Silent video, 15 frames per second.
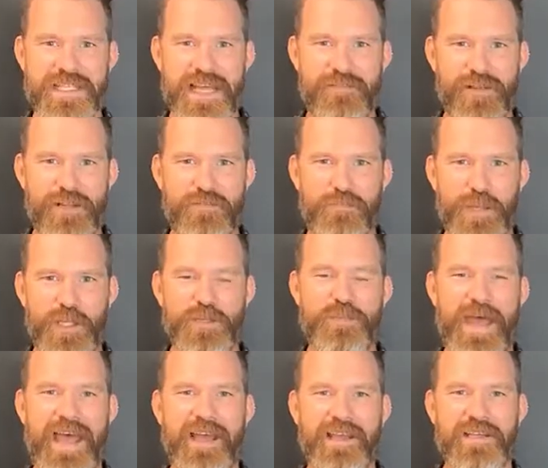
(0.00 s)
The build
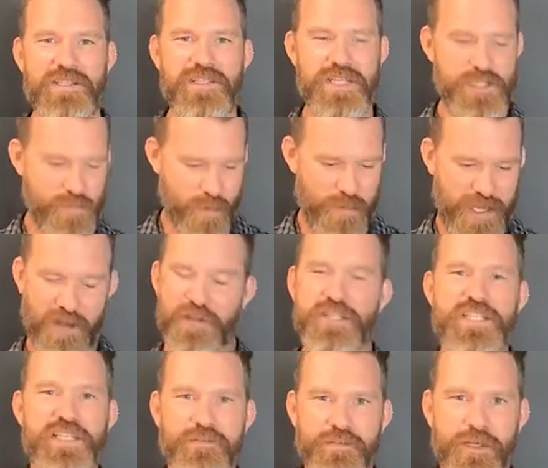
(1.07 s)
package is what we call
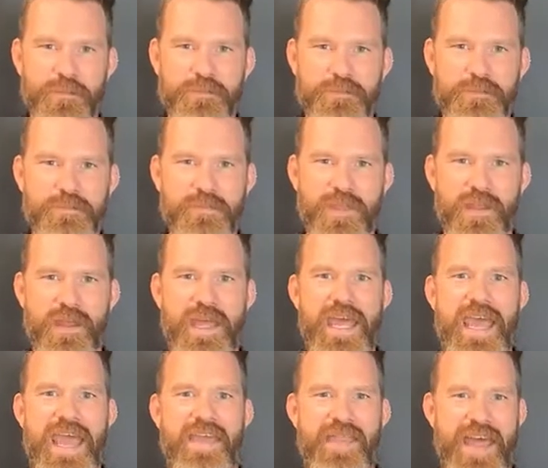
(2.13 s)
silver.
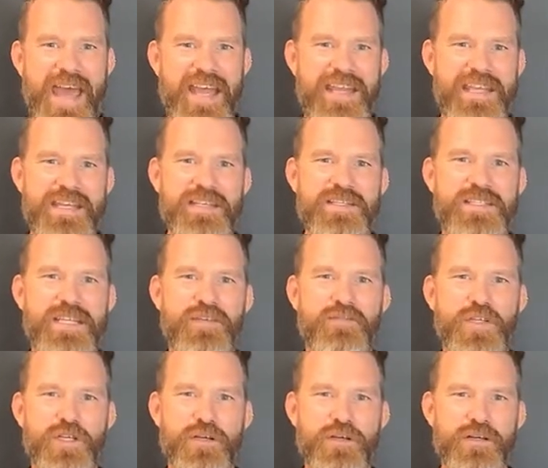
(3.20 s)
And that is
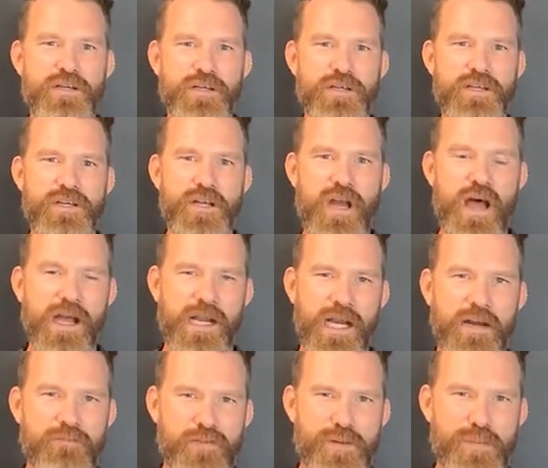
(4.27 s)
if you're not
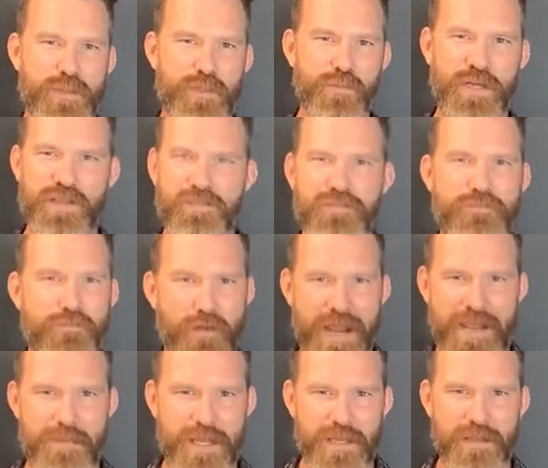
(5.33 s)
comfortable with
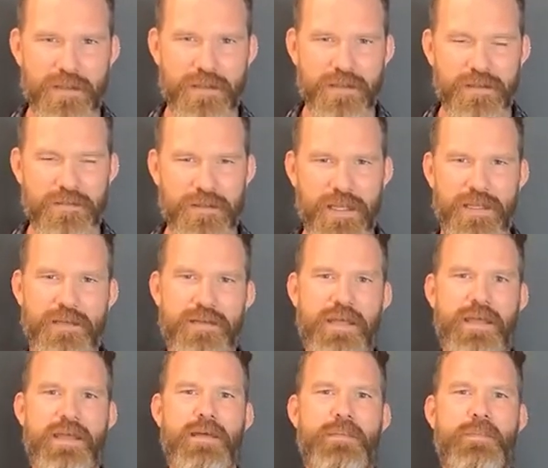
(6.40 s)
framing
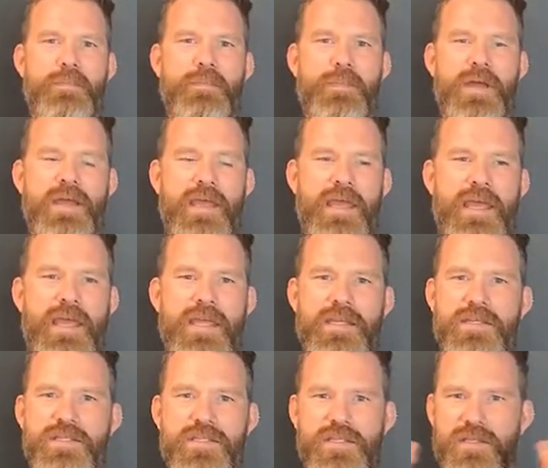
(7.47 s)

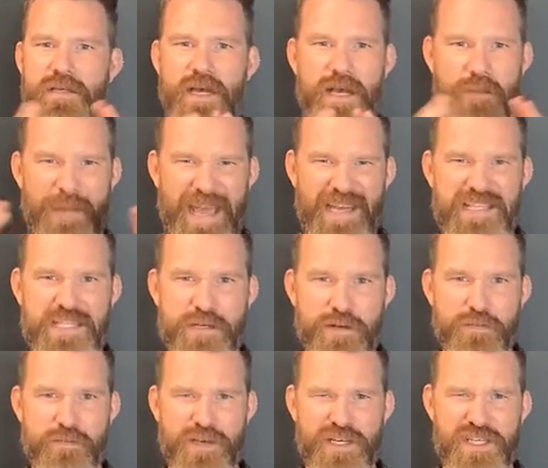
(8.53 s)
and
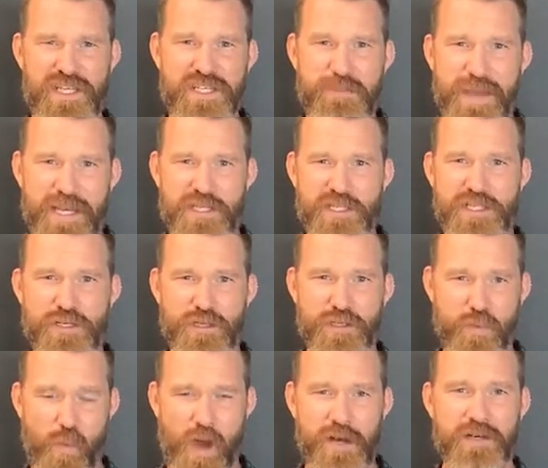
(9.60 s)
exterior finishes and making sure
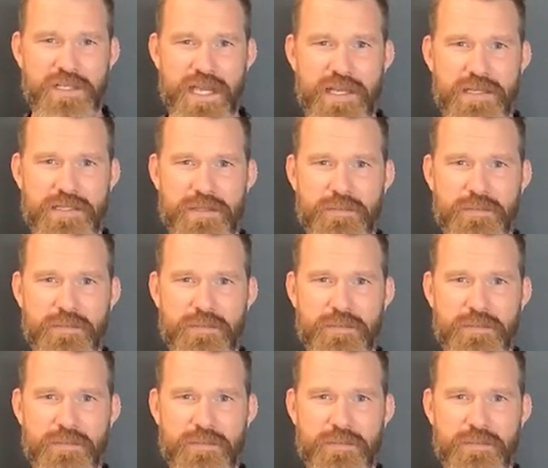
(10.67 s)
it's watertight,